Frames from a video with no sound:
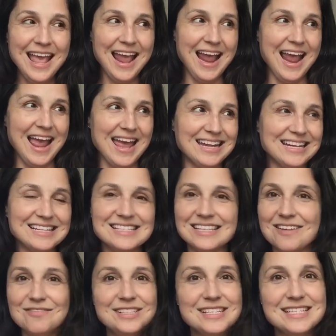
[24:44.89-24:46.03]
And it's
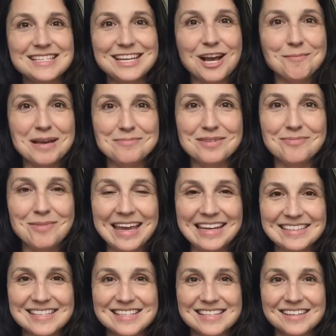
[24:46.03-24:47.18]
lovely to see all my
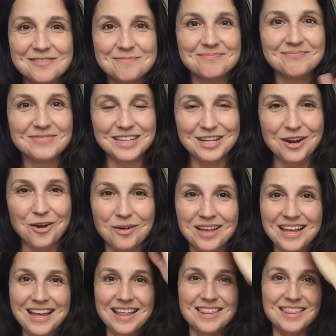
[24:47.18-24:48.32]
me-mades, you know,
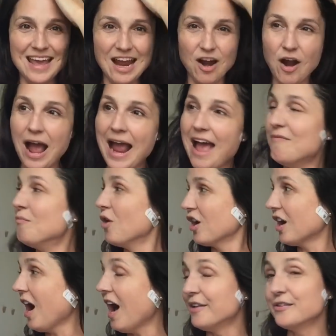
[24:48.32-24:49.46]
there. I have more
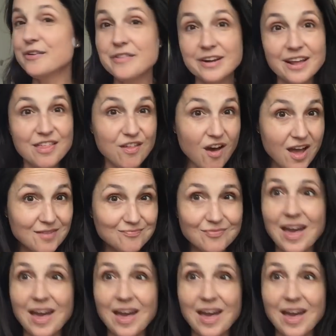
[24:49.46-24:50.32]
color than I thought.